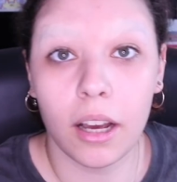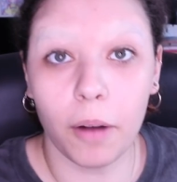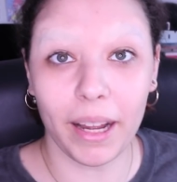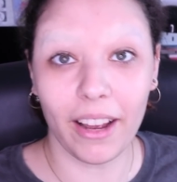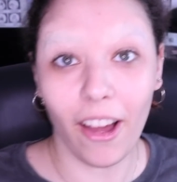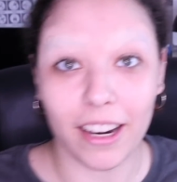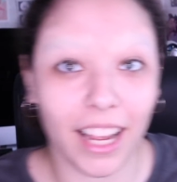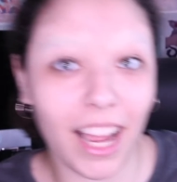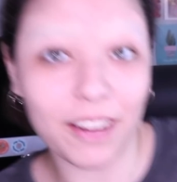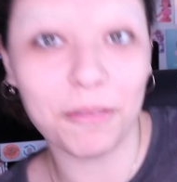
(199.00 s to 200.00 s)
Oh my God,
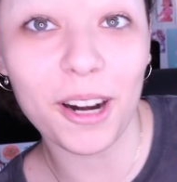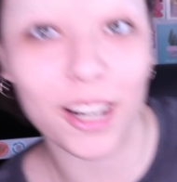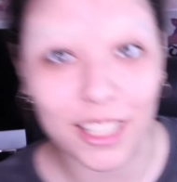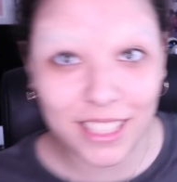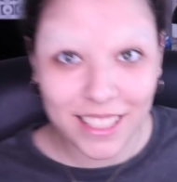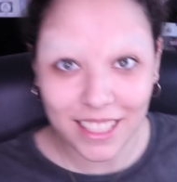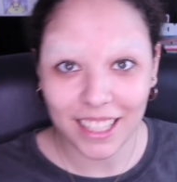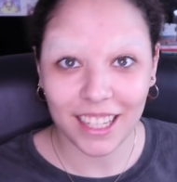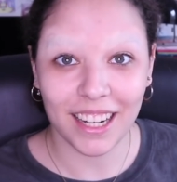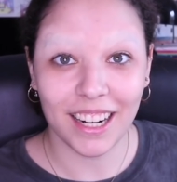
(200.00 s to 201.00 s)
that kind of works.
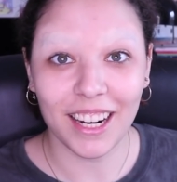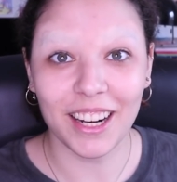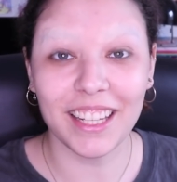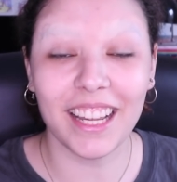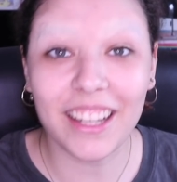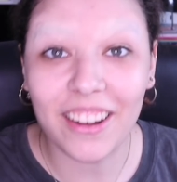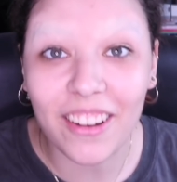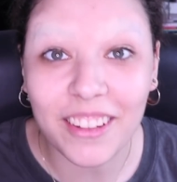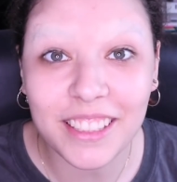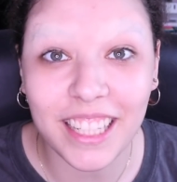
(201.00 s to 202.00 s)
Like
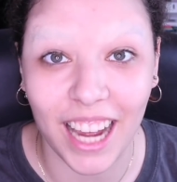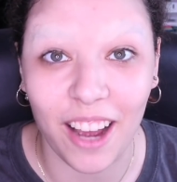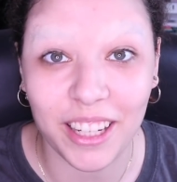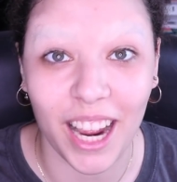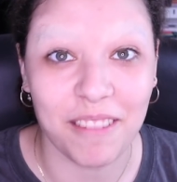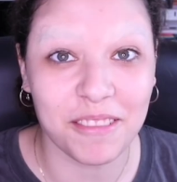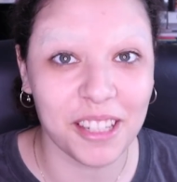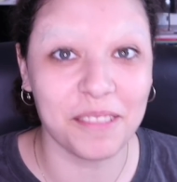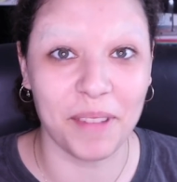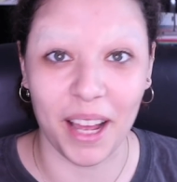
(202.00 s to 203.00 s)
on
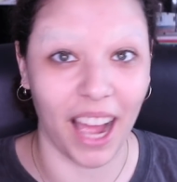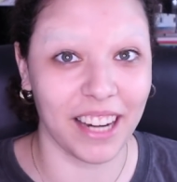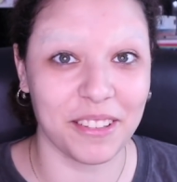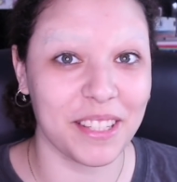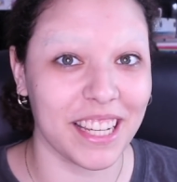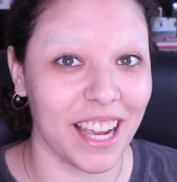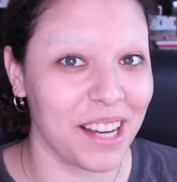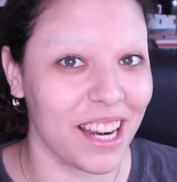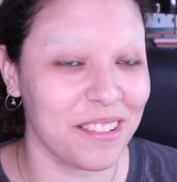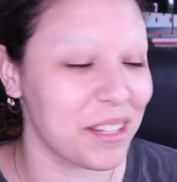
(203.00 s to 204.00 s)
camera, I don't
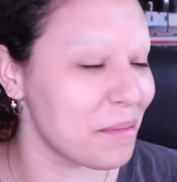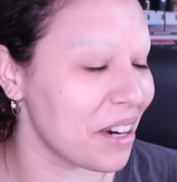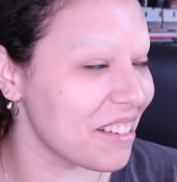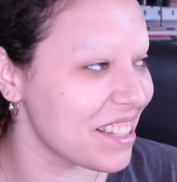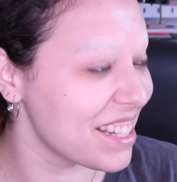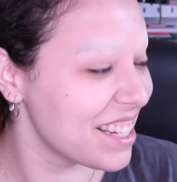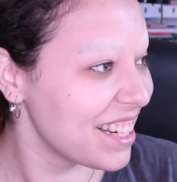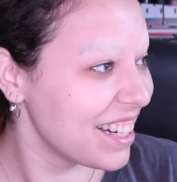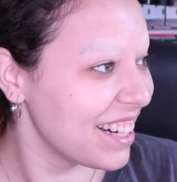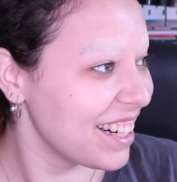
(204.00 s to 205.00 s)
see brows.
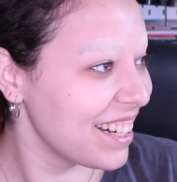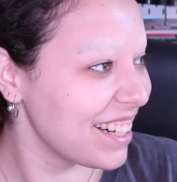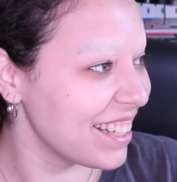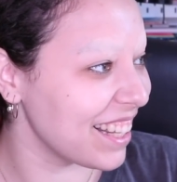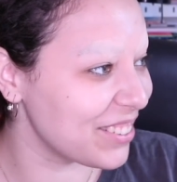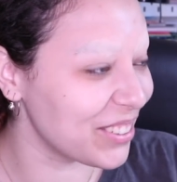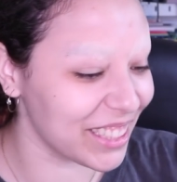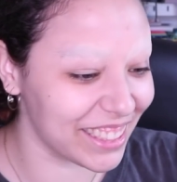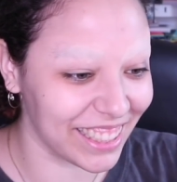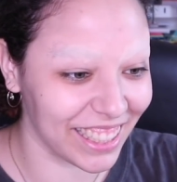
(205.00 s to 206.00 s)
That's
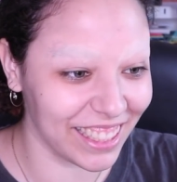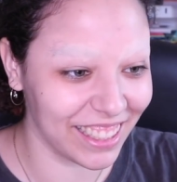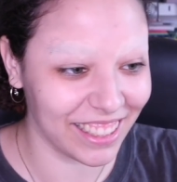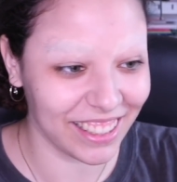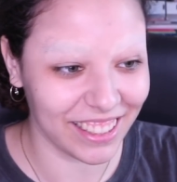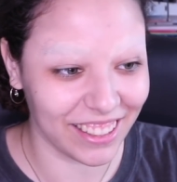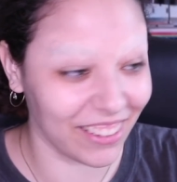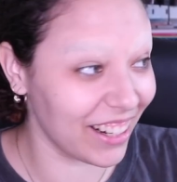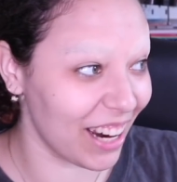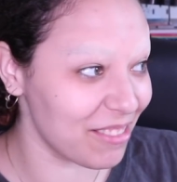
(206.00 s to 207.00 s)
pretty sick.
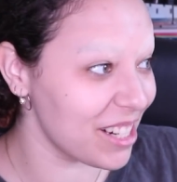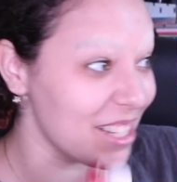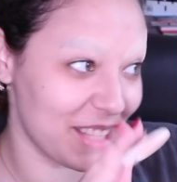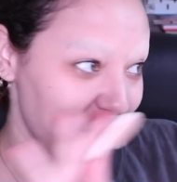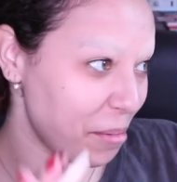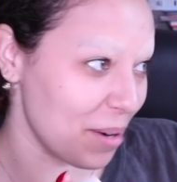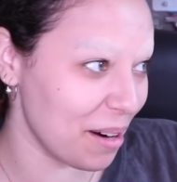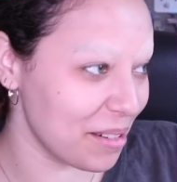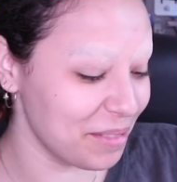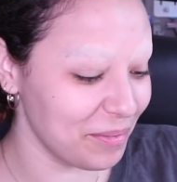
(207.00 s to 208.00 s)
On camera, zero
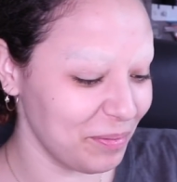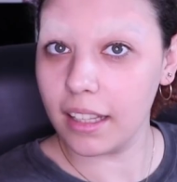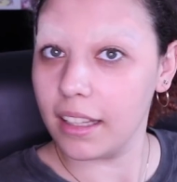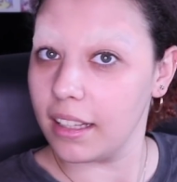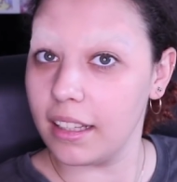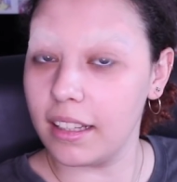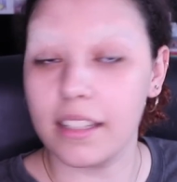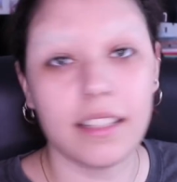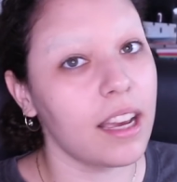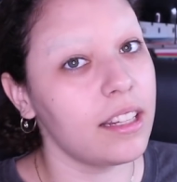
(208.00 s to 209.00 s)
brow.
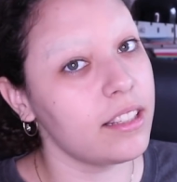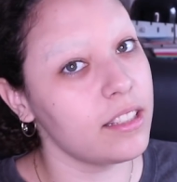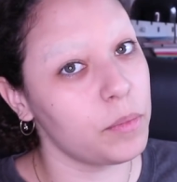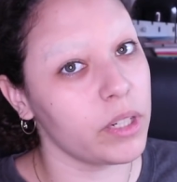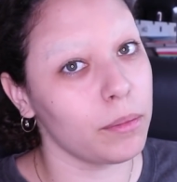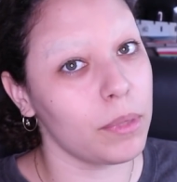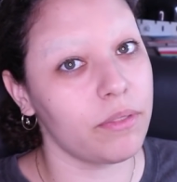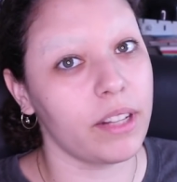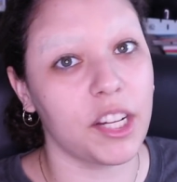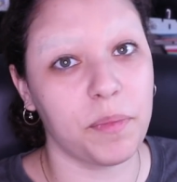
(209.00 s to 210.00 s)
This is bringing me
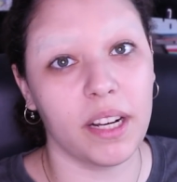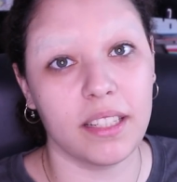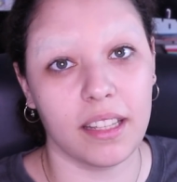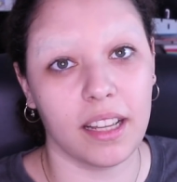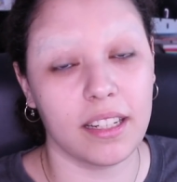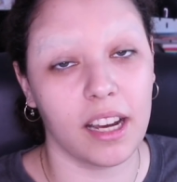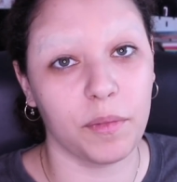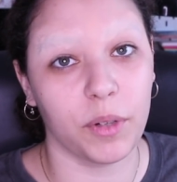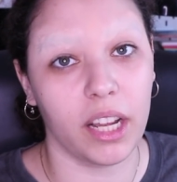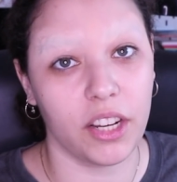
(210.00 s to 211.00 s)
flashbacks to that
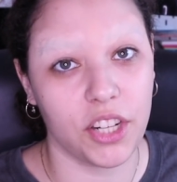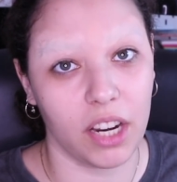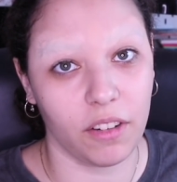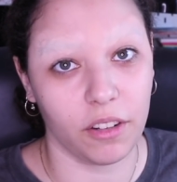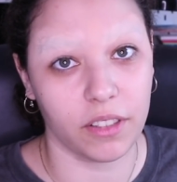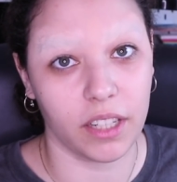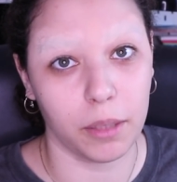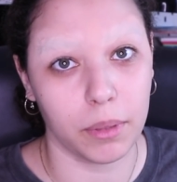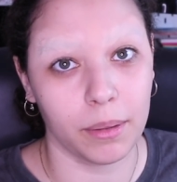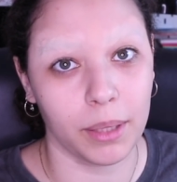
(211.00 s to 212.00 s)
time when I shaved off an
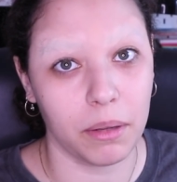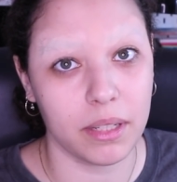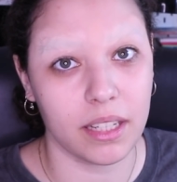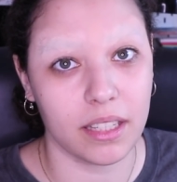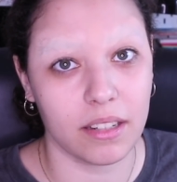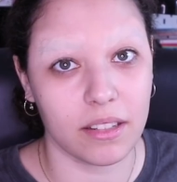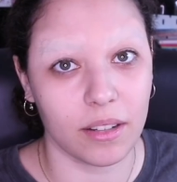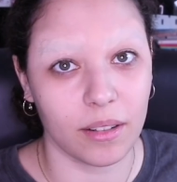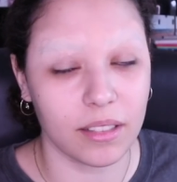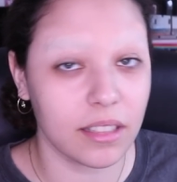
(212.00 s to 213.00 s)
eyebrow when I was 6 years
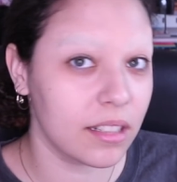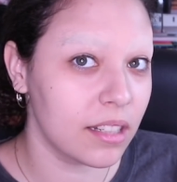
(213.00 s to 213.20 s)
old,